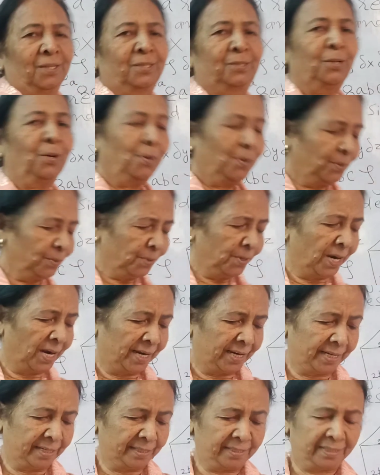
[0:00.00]
So
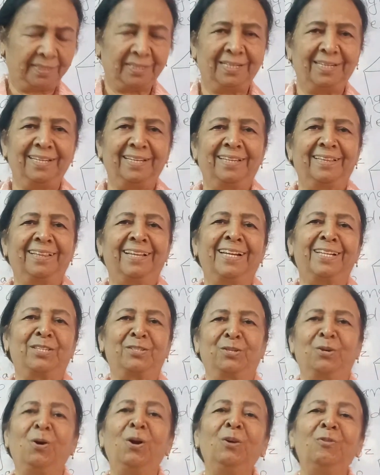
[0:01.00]
guys,
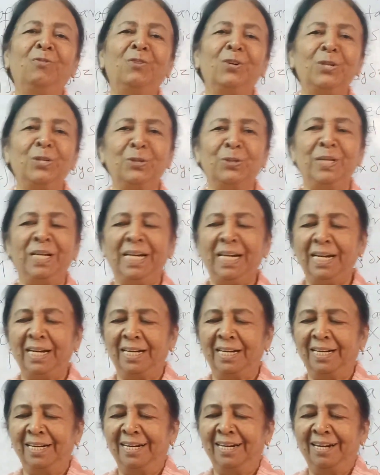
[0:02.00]
that's all for today.
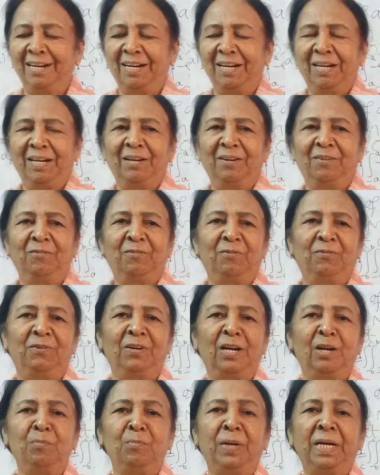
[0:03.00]

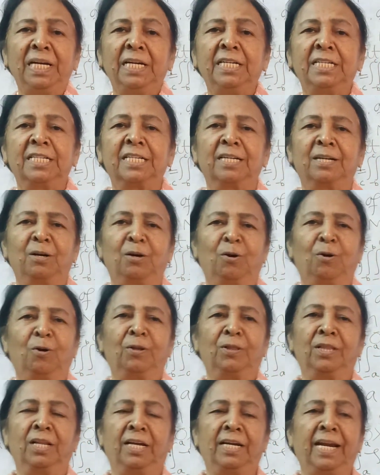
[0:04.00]
We'll meet
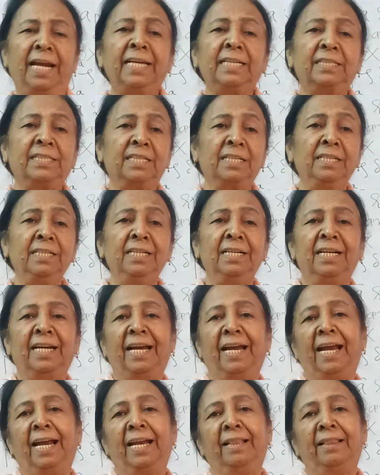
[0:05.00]
on the next turn,
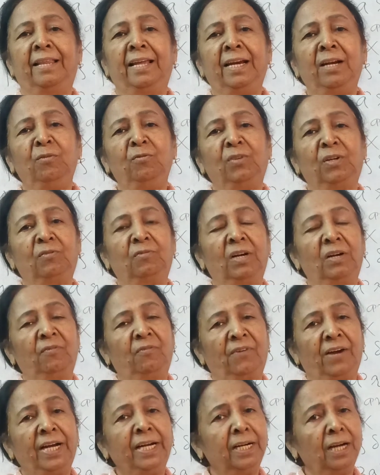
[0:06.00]
and then we will
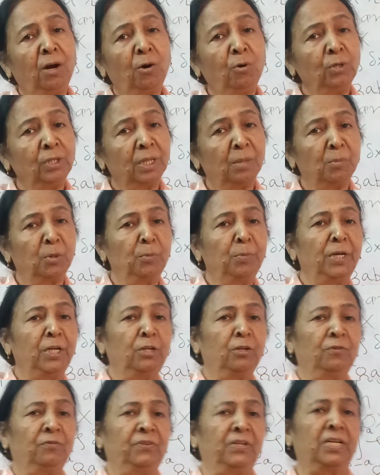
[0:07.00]
find out the
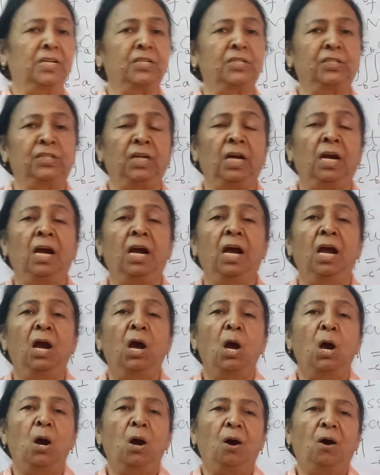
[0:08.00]
moment of inertia
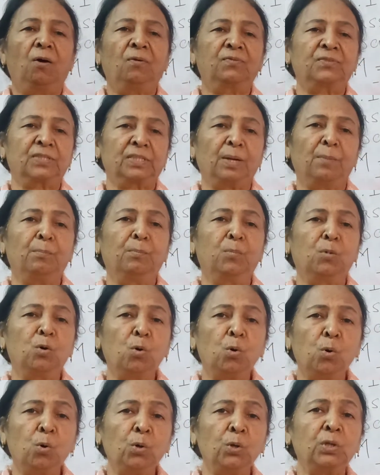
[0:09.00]
of some
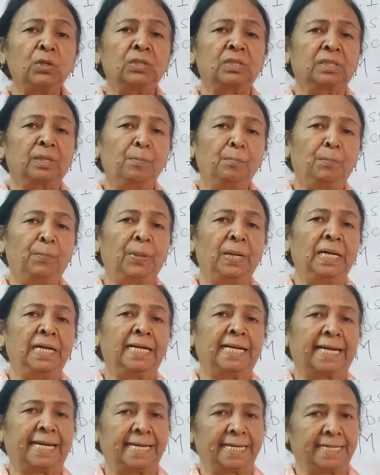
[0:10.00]
more
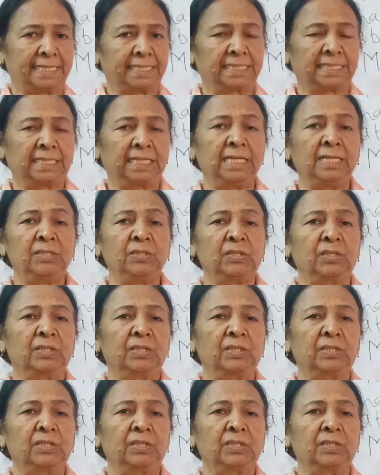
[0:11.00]
simple cases